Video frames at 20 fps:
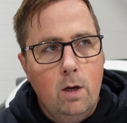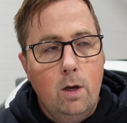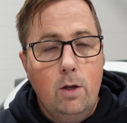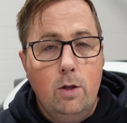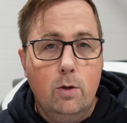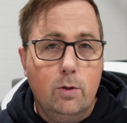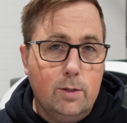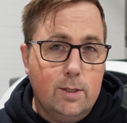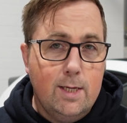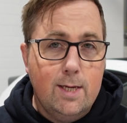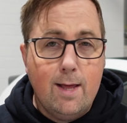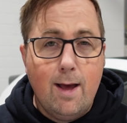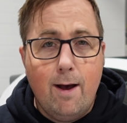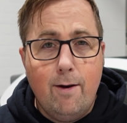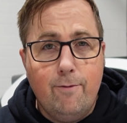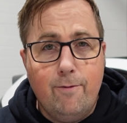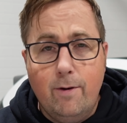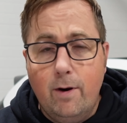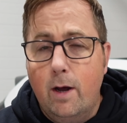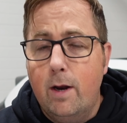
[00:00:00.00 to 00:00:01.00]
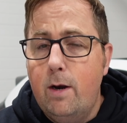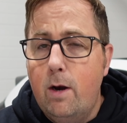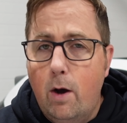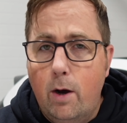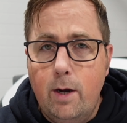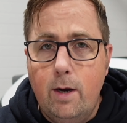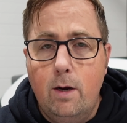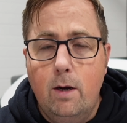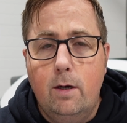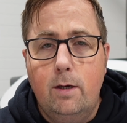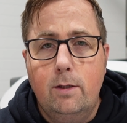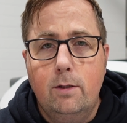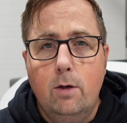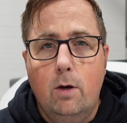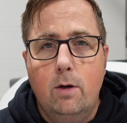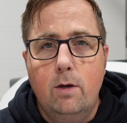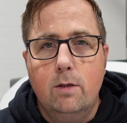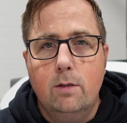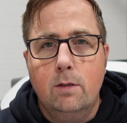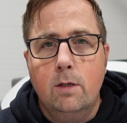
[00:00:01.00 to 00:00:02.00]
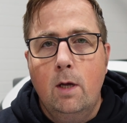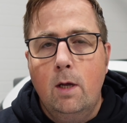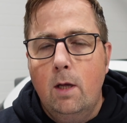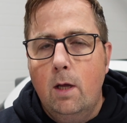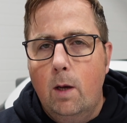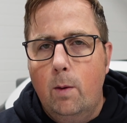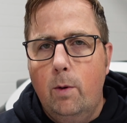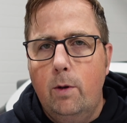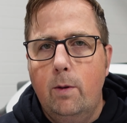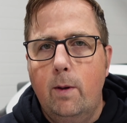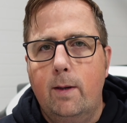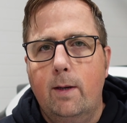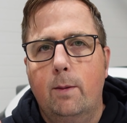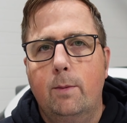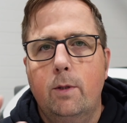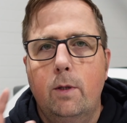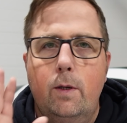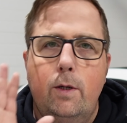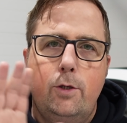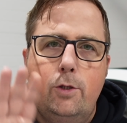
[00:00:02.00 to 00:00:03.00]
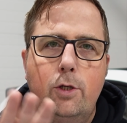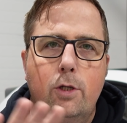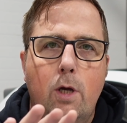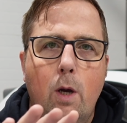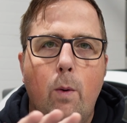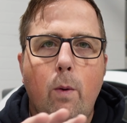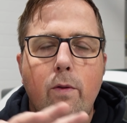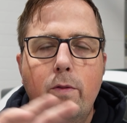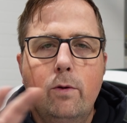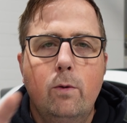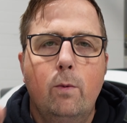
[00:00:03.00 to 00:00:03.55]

You'll see that for like $99. And what you end up doing is you go on the